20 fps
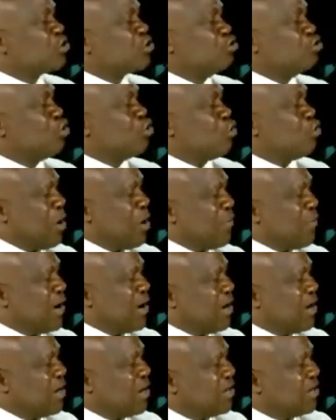
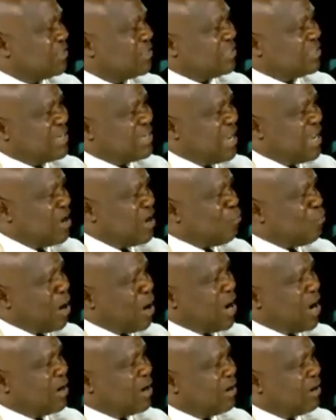Owerri the day
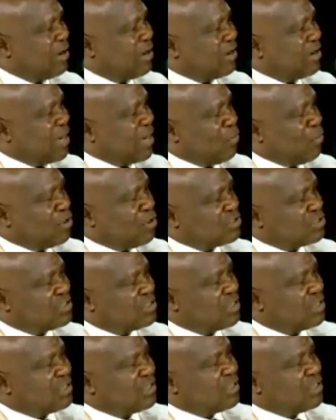when there was
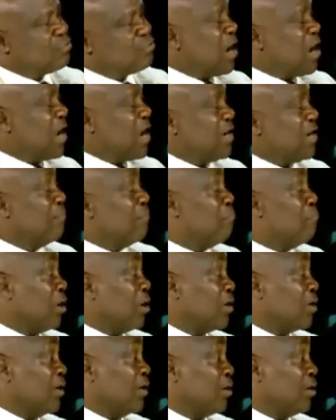the raid and
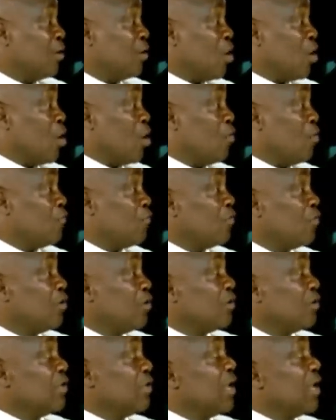burning of
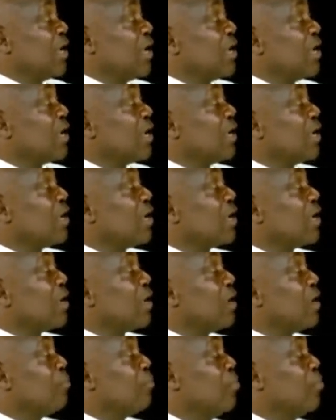the
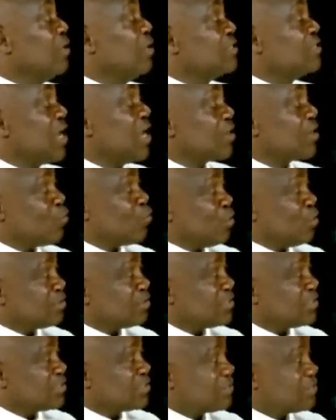police
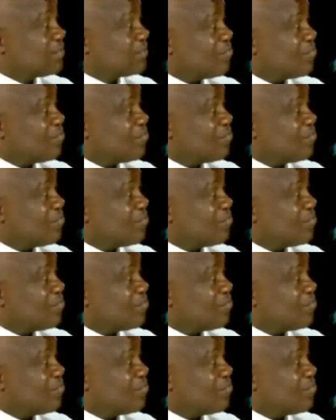headquarters.